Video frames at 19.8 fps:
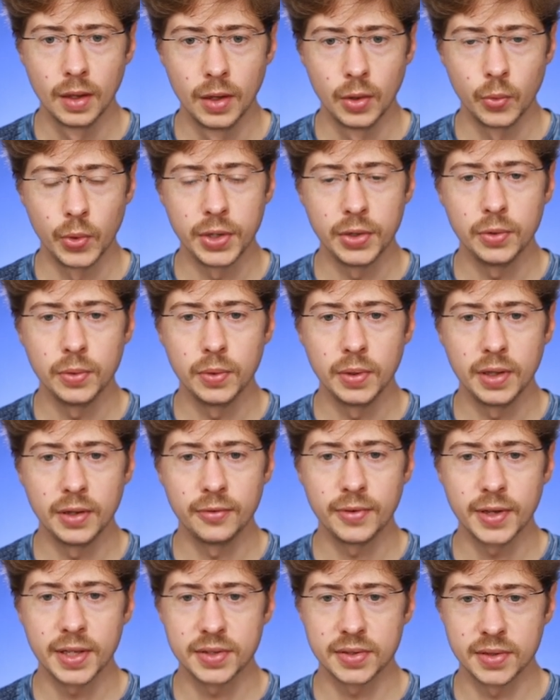When you
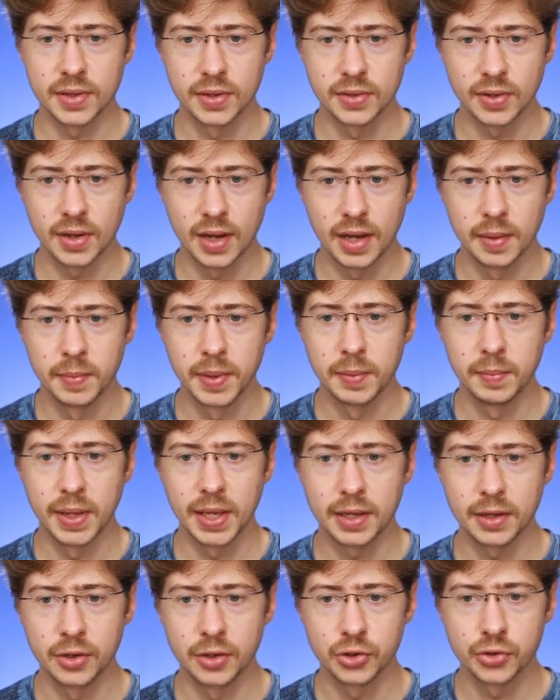invest the time in
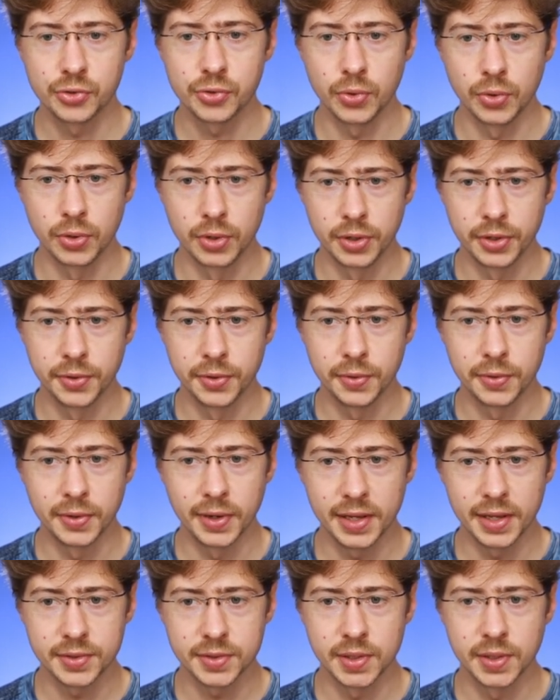making sure your
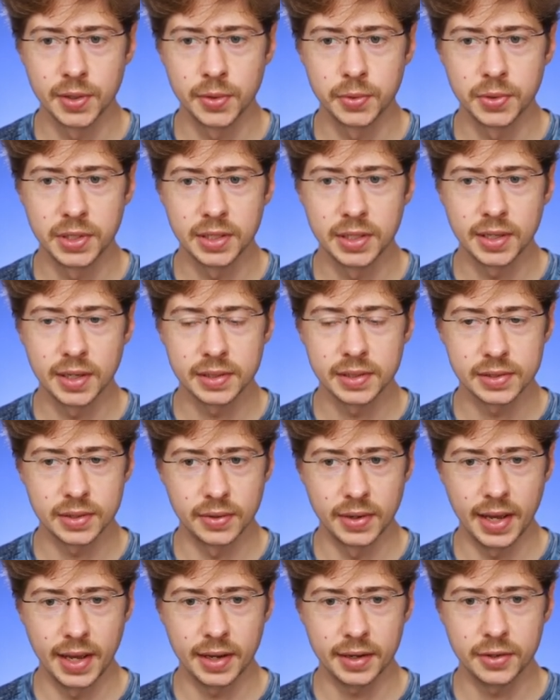SEO details
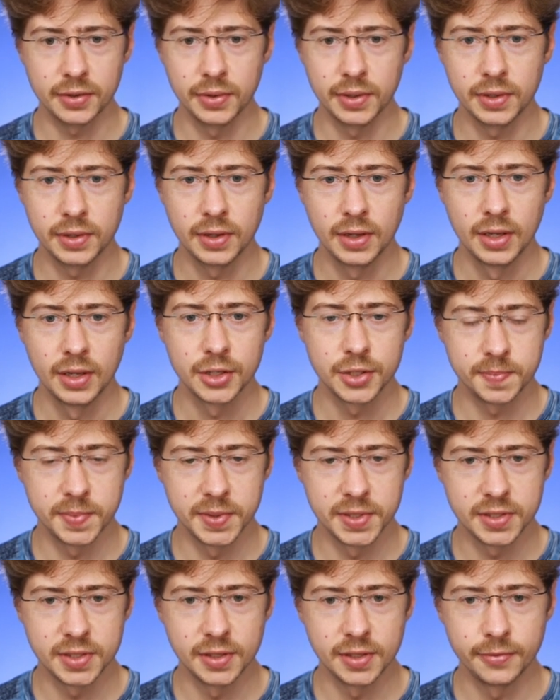are accurate,
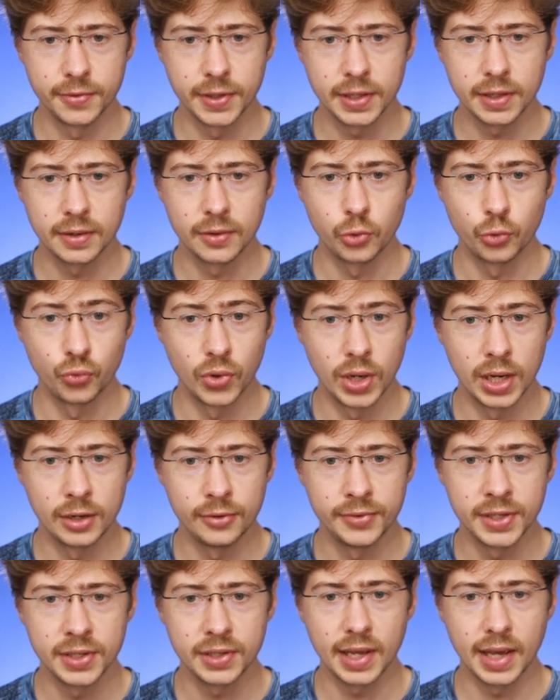specific,
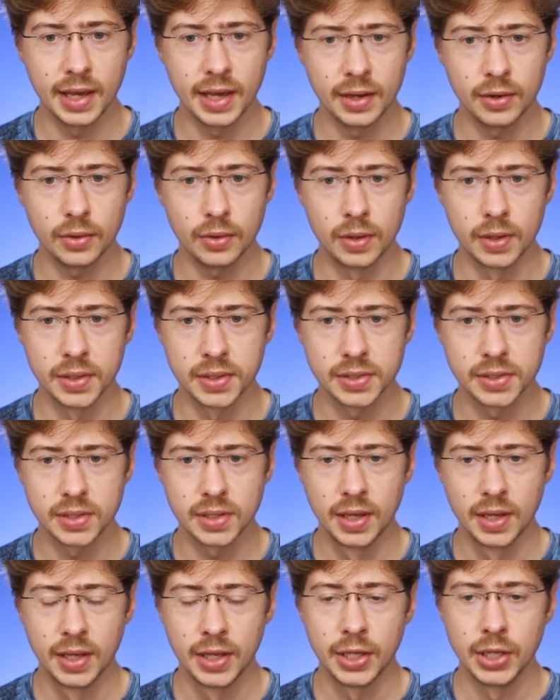relevant, and honest,
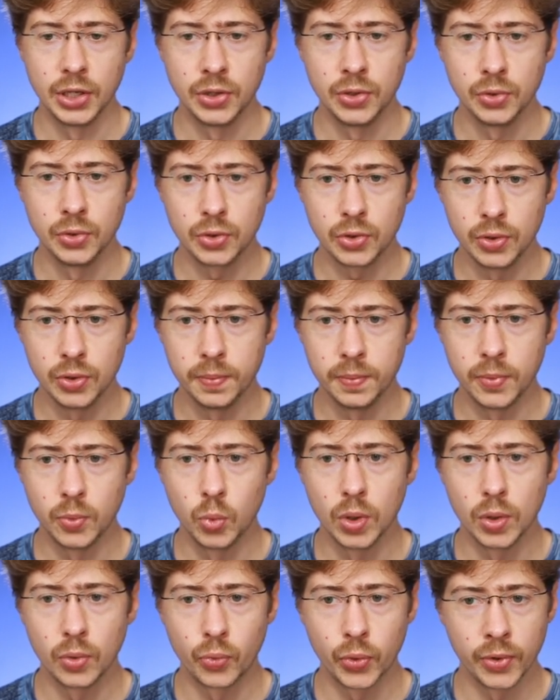YouTube
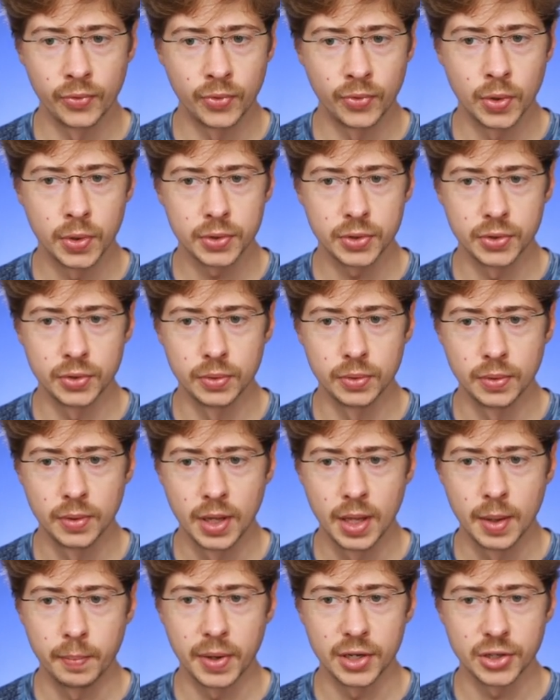will reward you
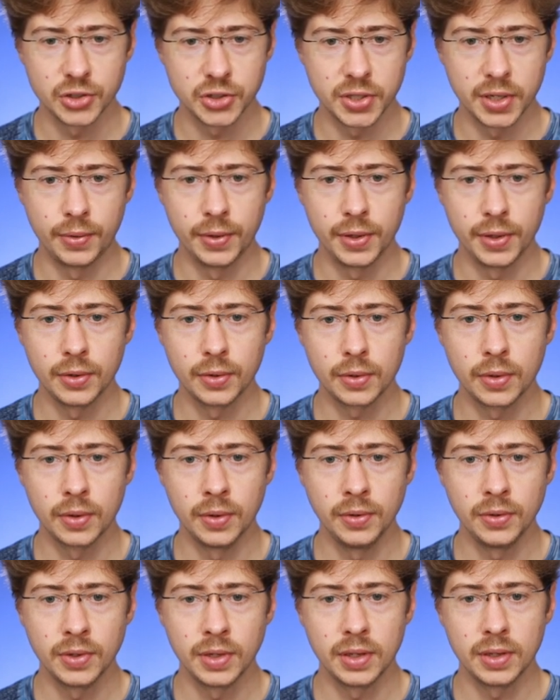by sharing your
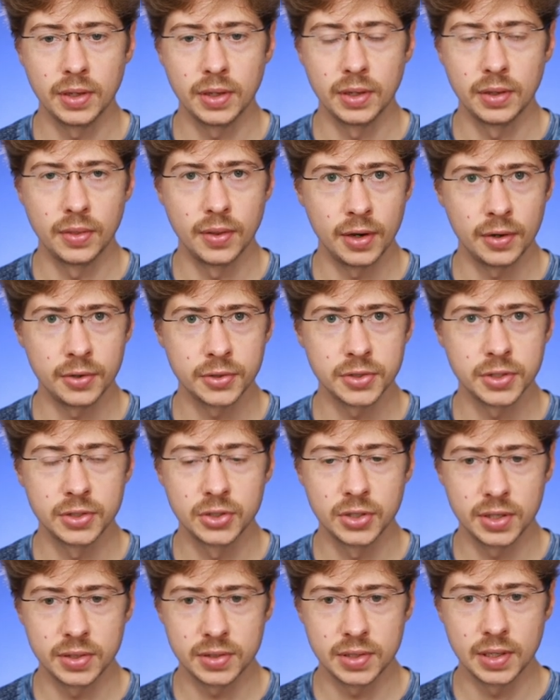content in their
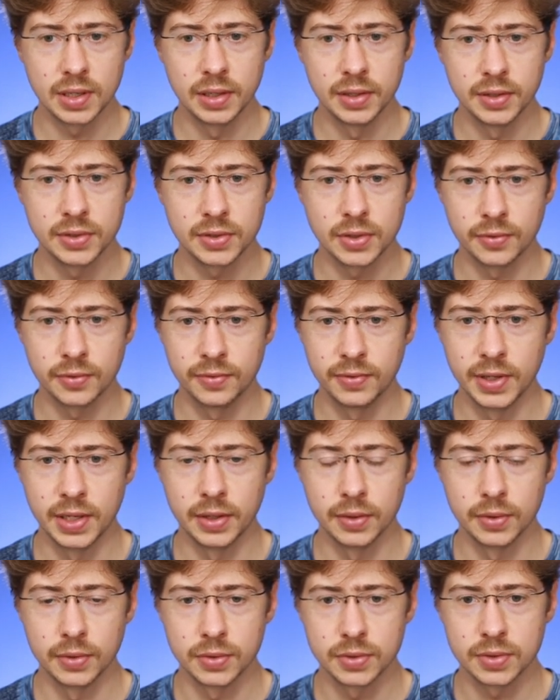suggested list of
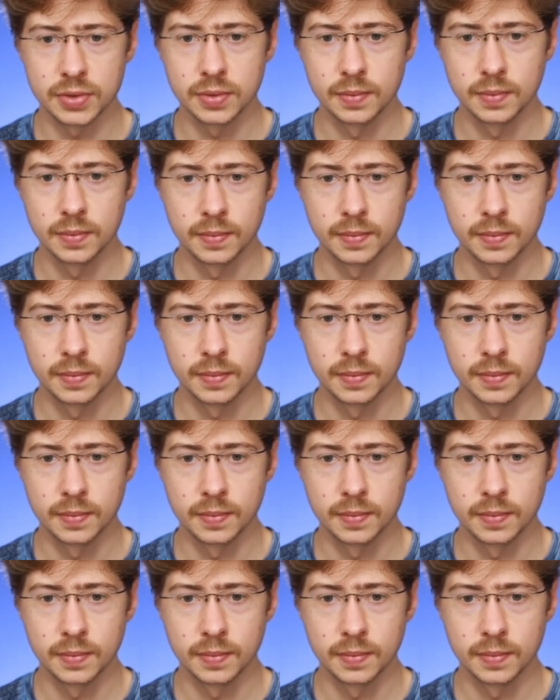videos.